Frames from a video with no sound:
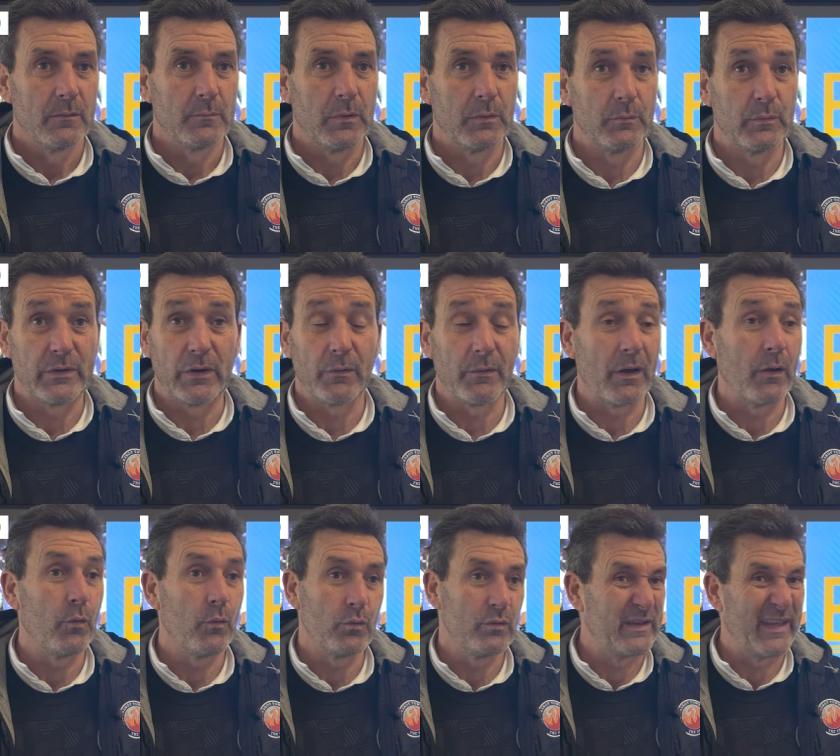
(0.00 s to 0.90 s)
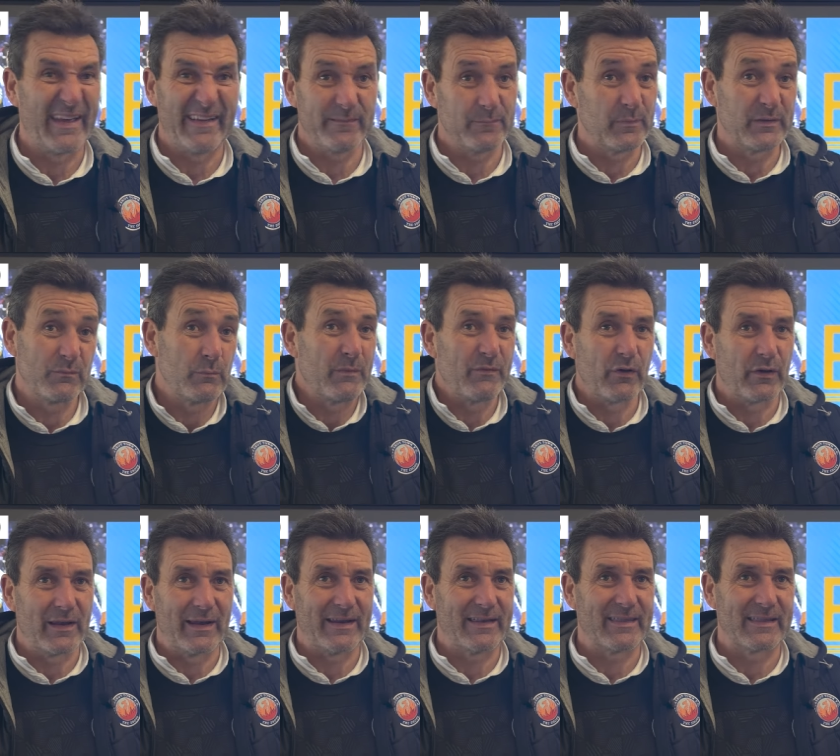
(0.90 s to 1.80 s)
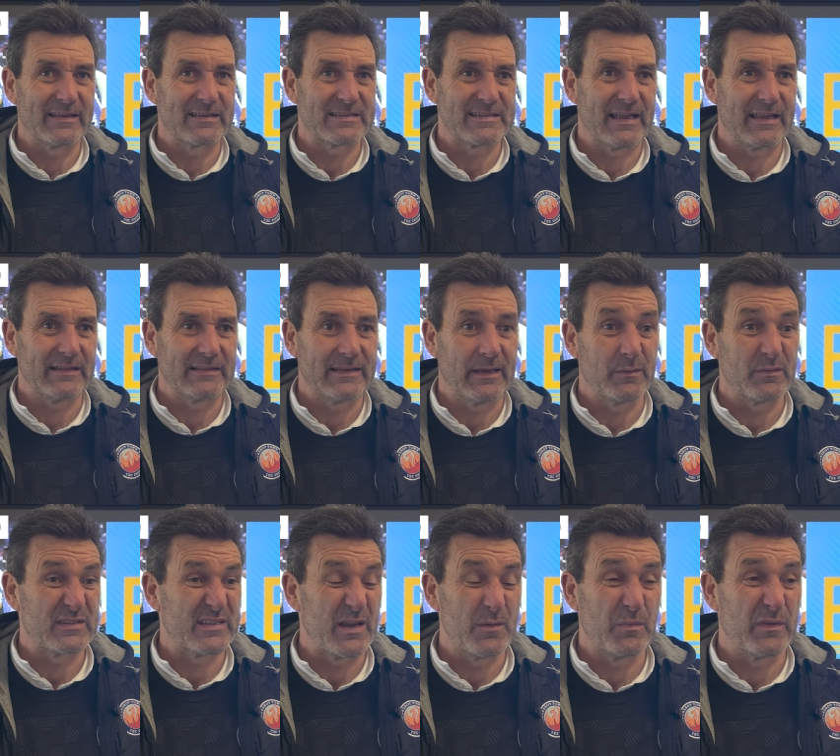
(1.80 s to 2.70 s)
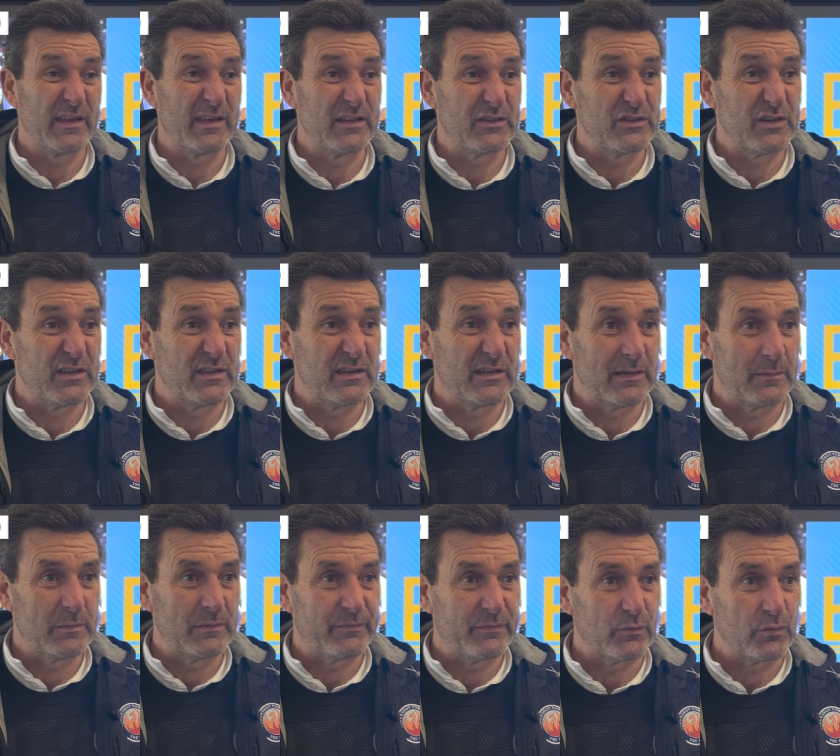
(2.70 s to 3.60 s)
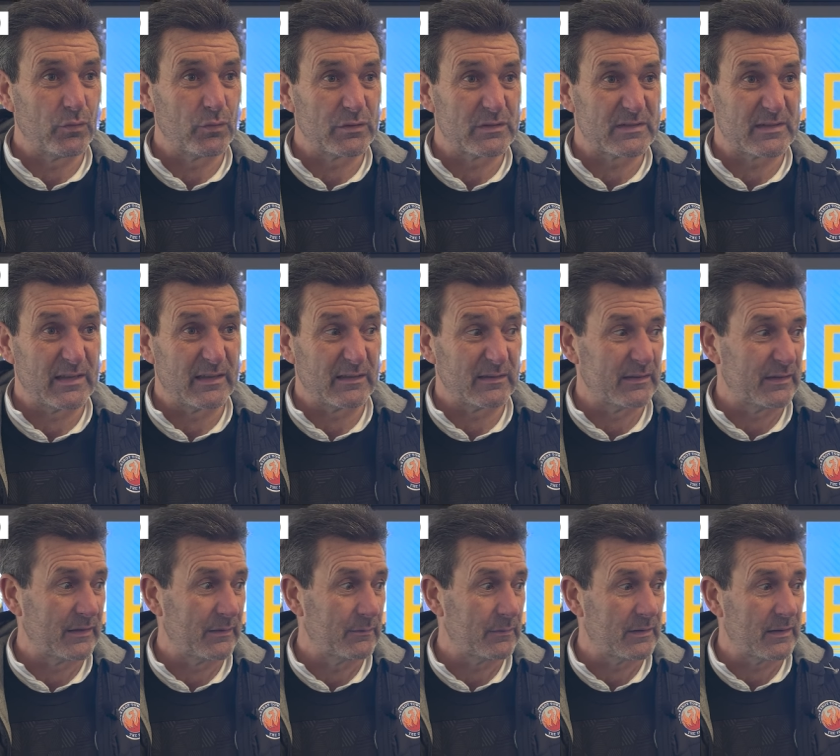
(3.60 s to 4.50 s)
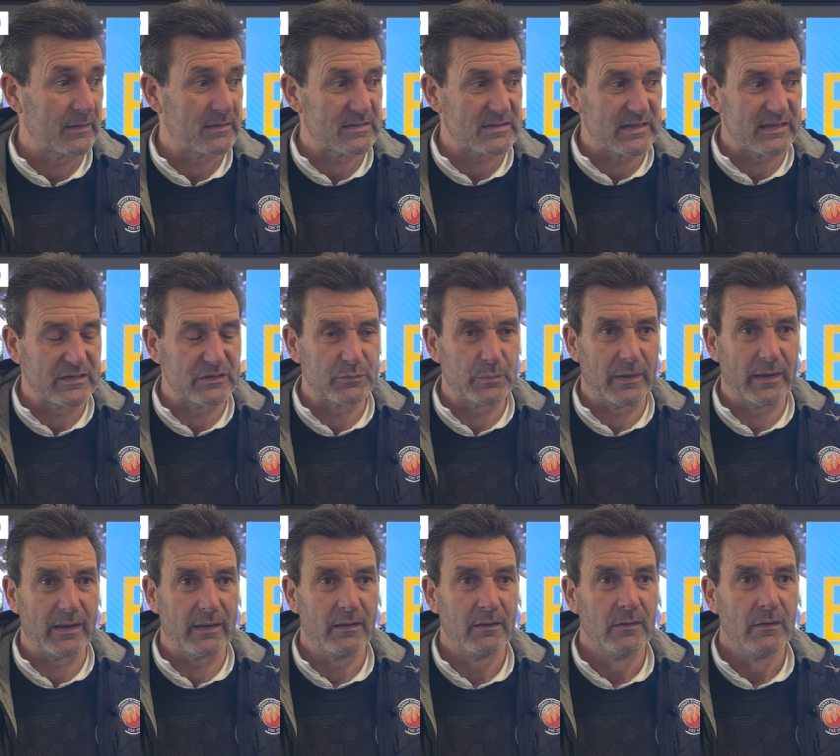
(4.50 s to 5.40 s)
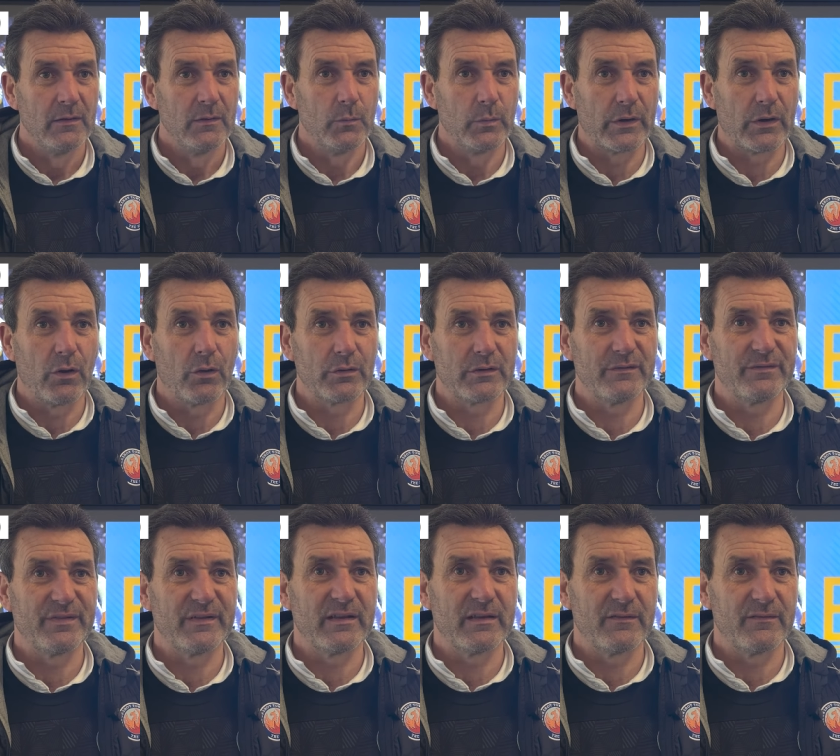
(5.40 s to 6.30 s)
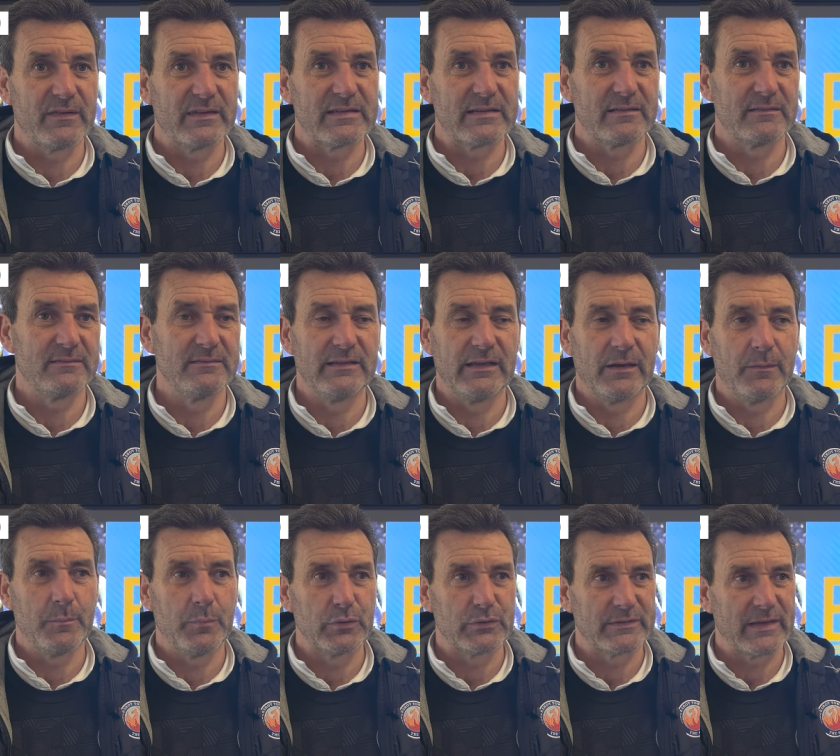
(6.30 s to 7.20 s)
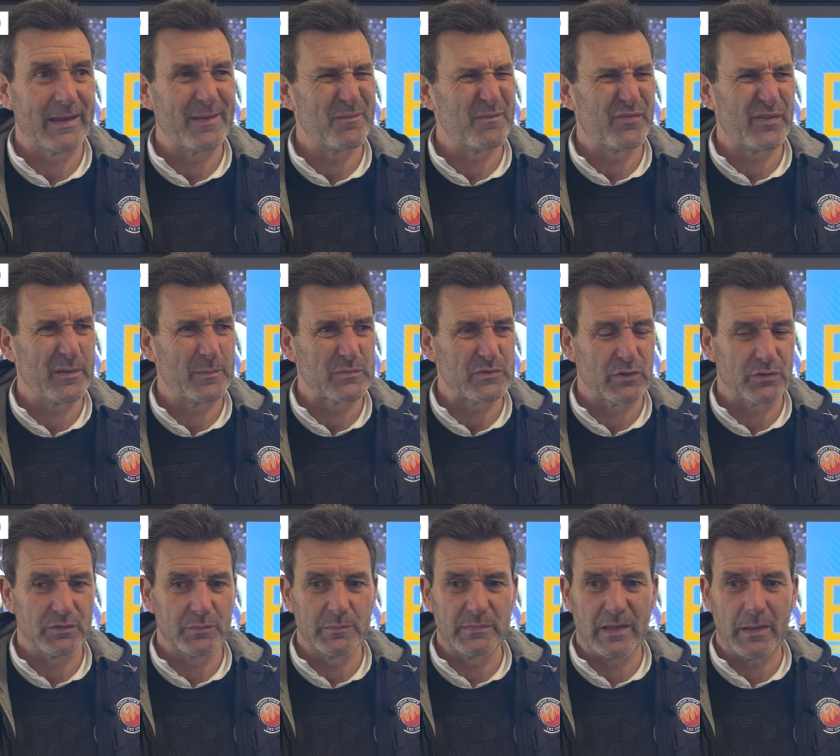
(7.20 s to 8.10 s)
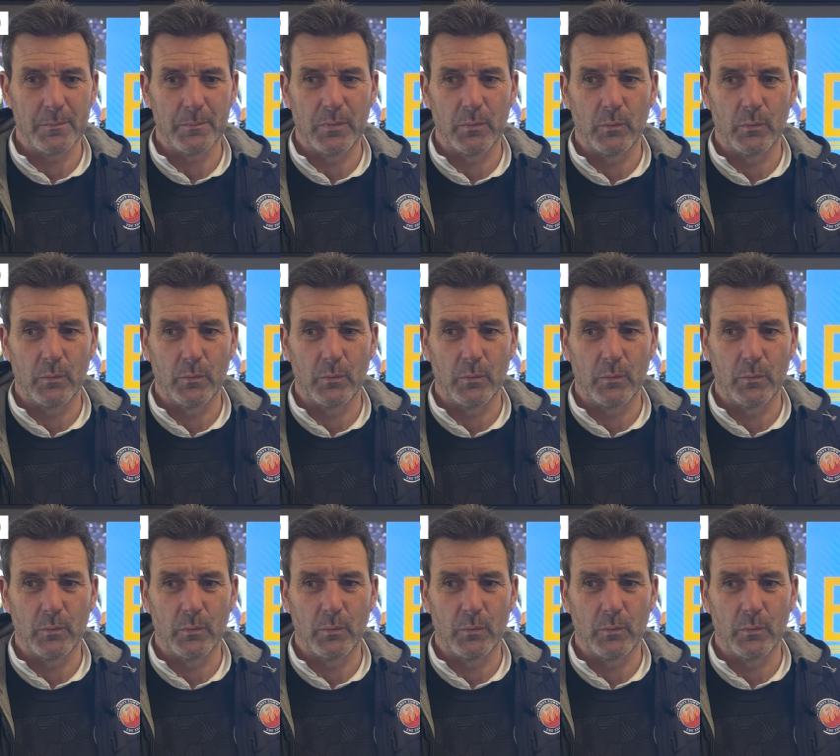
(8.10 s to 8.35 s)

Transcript: But we don't know yet. We've got to let things settle down. Same with AJ the day before. It's still, you know, at a stage where we can't definitively, you know, put time frames on them yet,